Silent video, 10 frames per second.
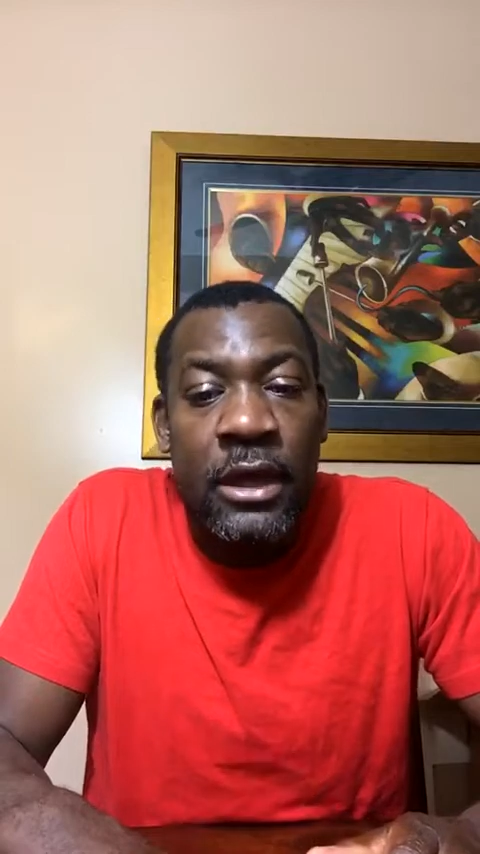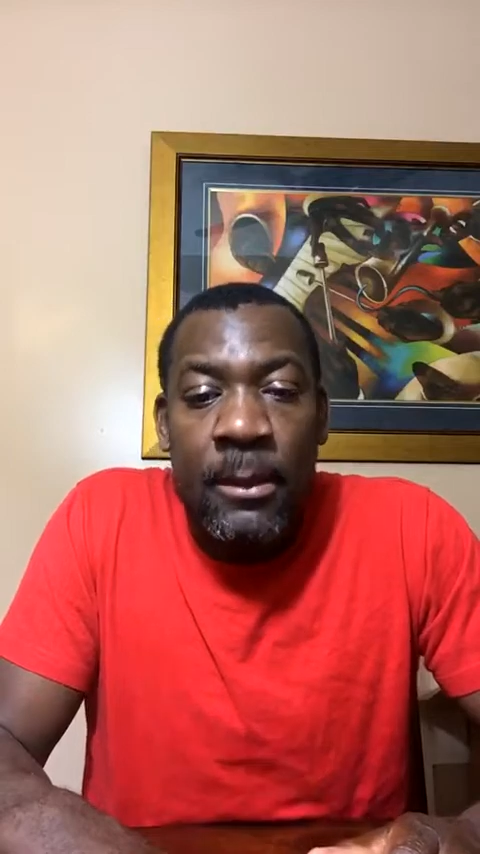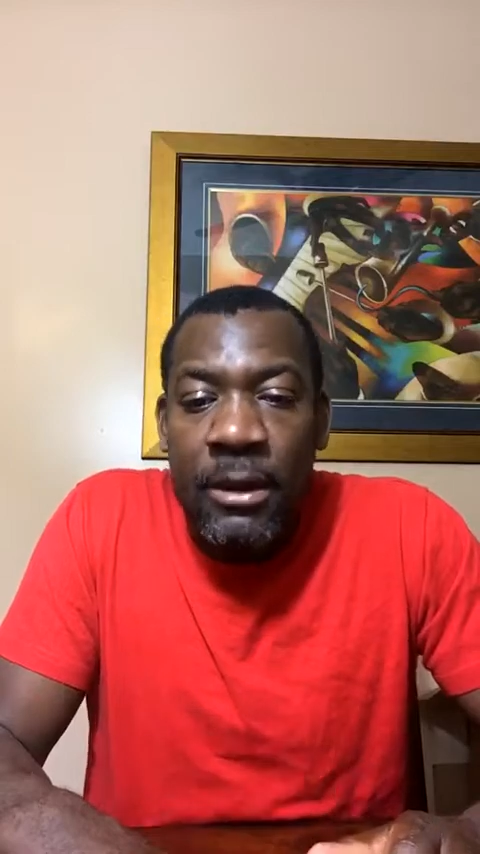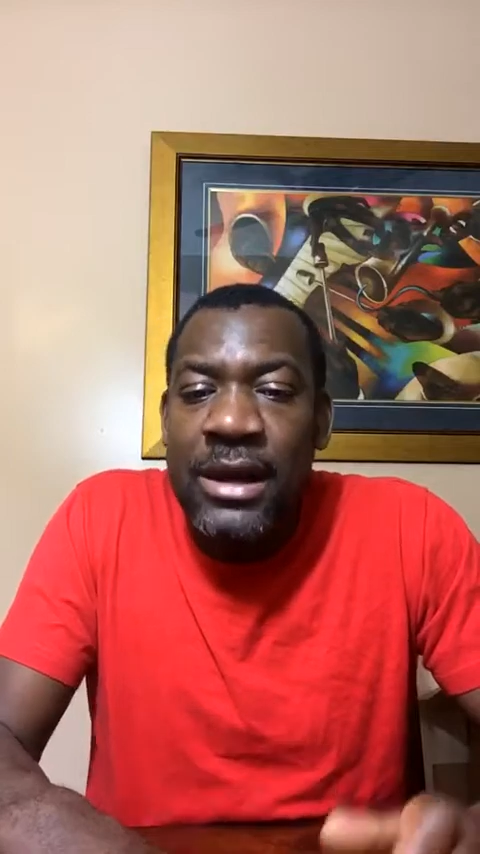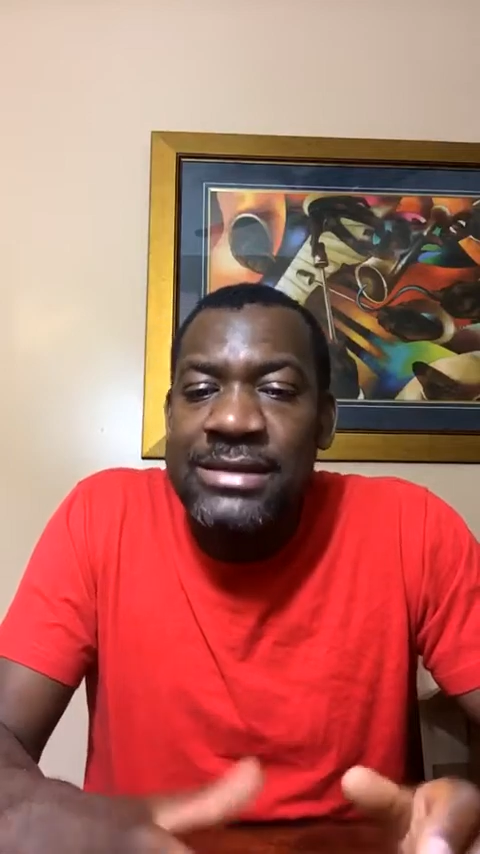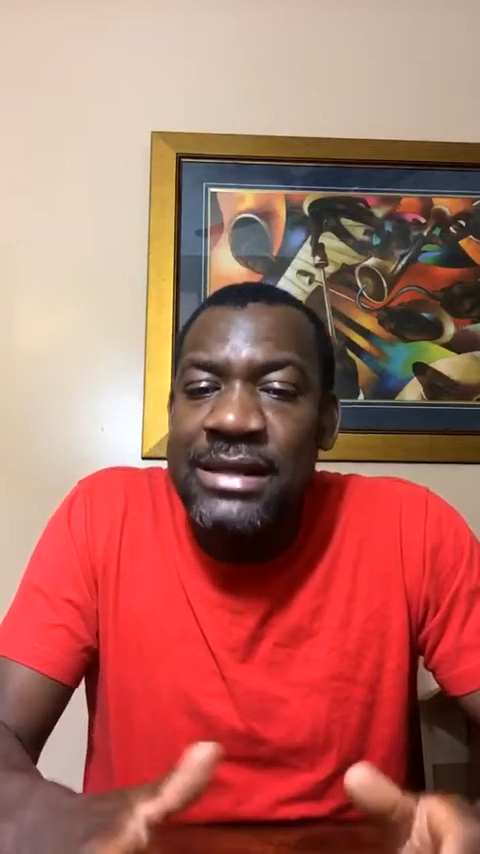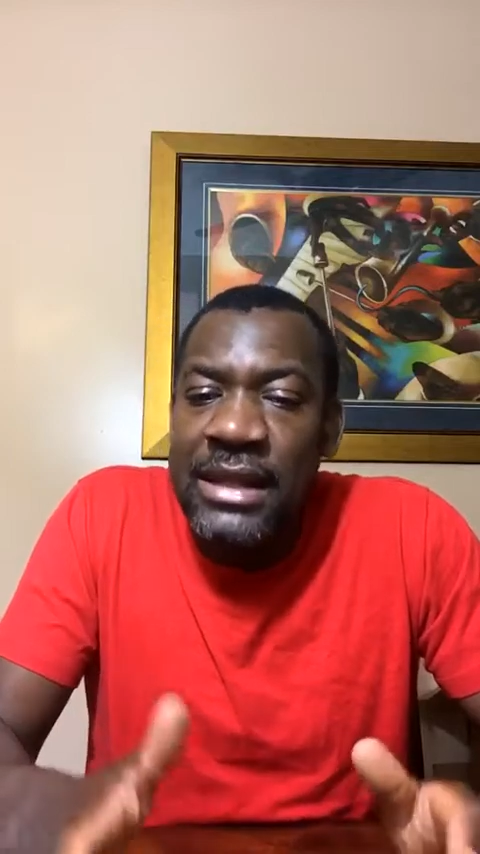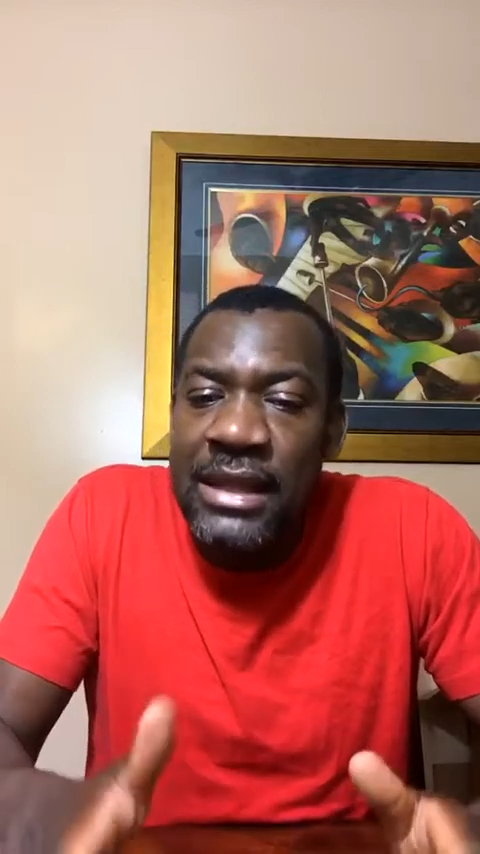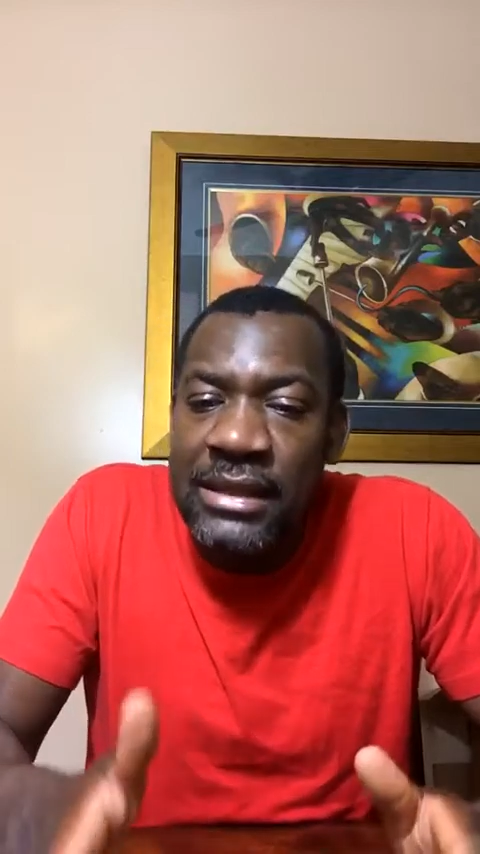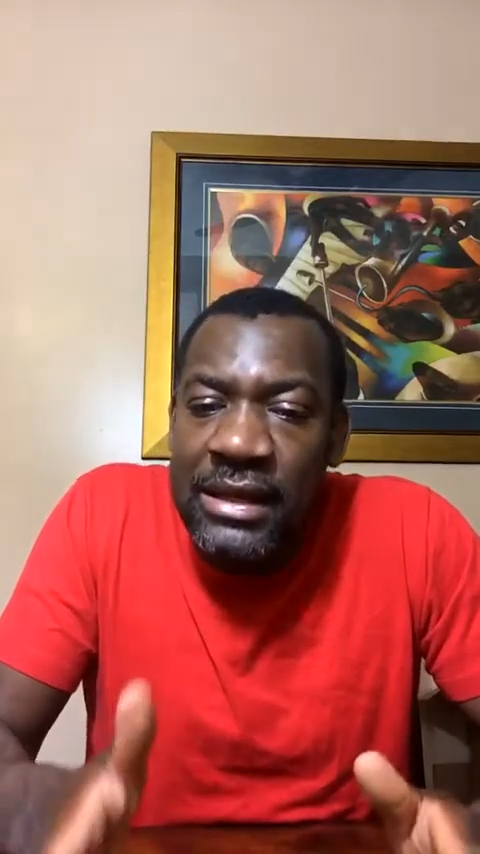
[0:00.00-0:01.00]
because at the
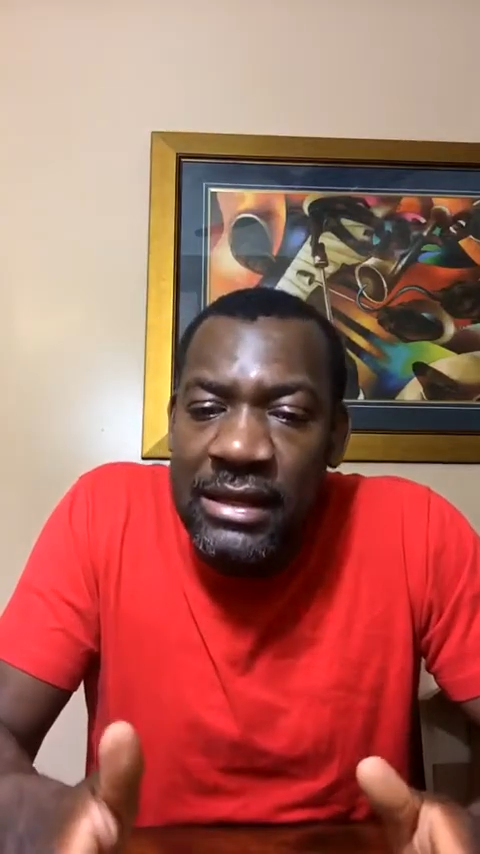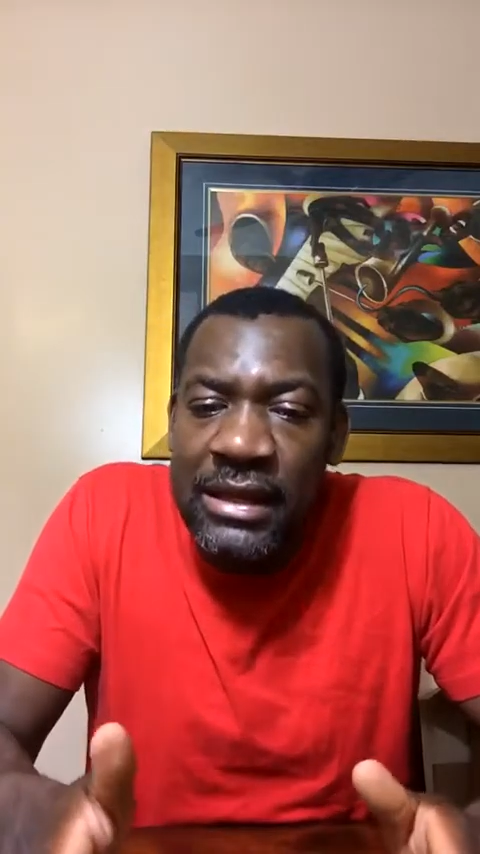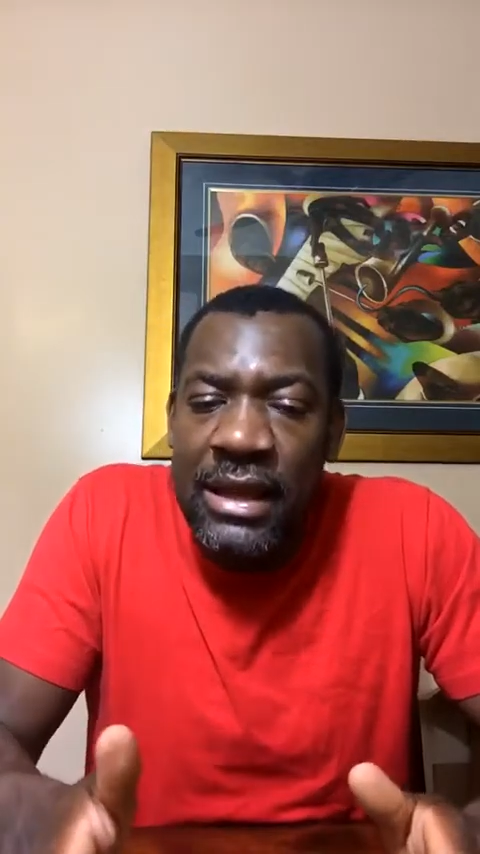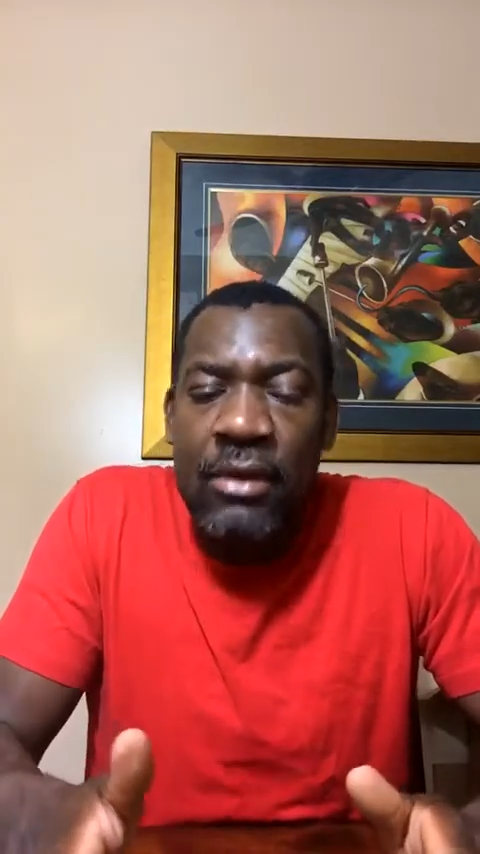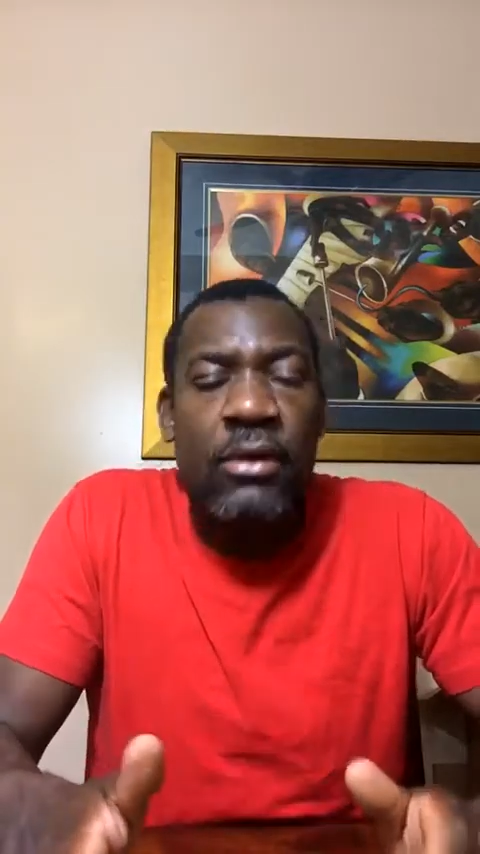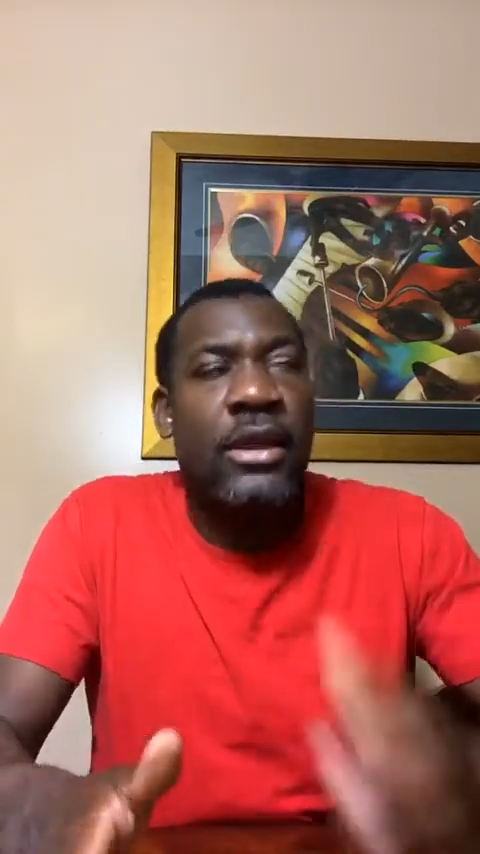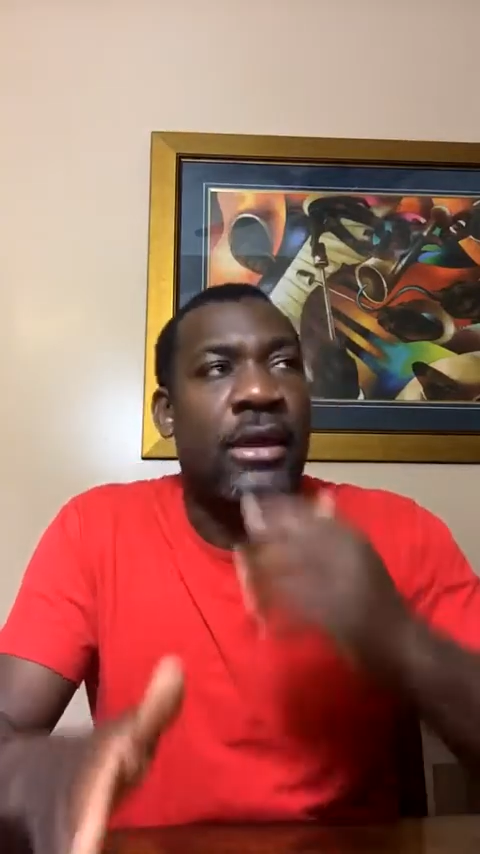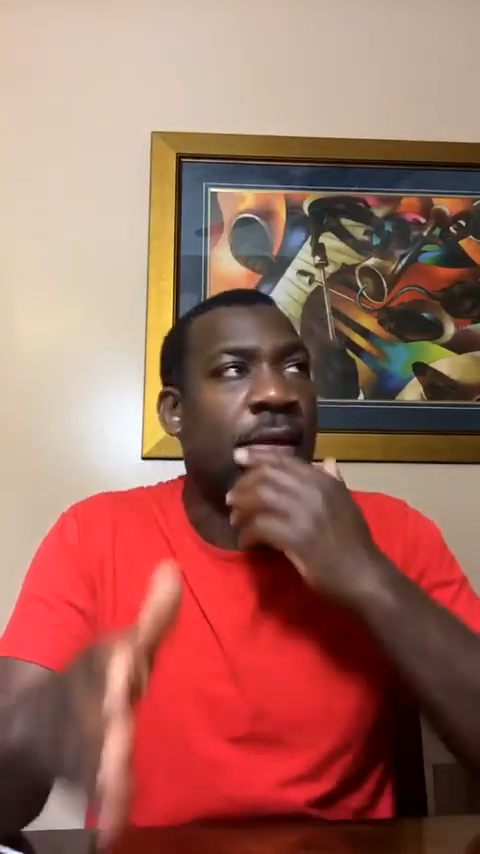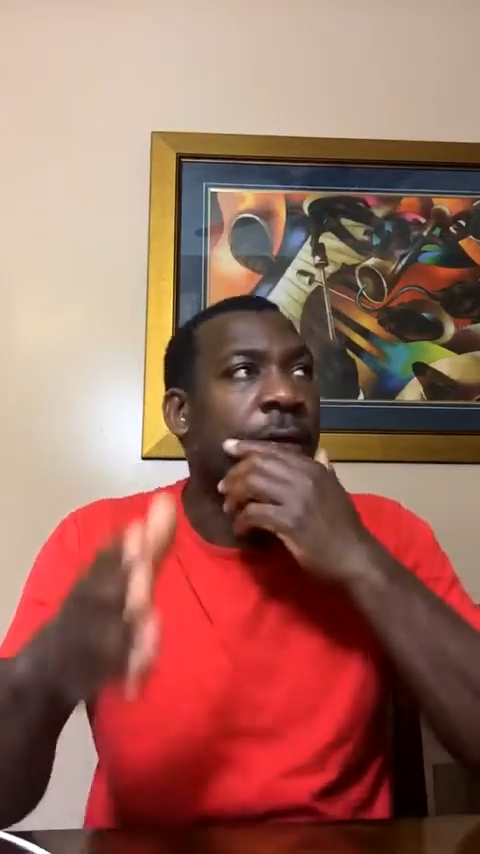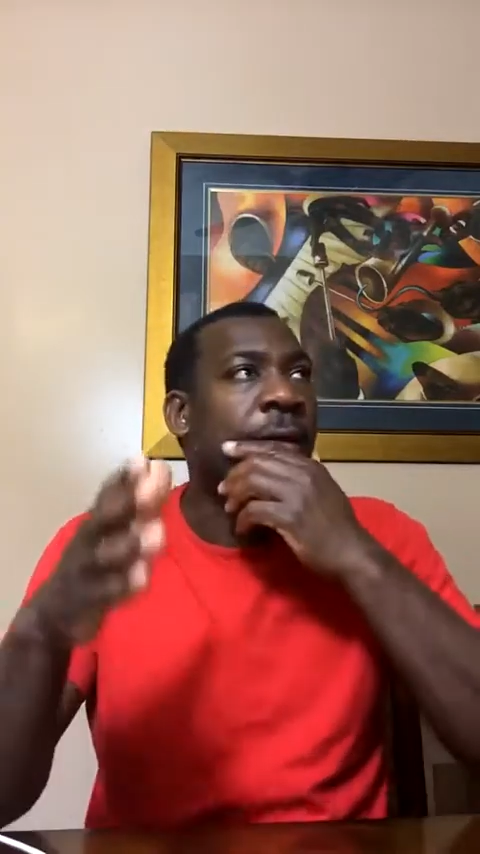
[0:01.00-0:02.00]
end of the day, okay,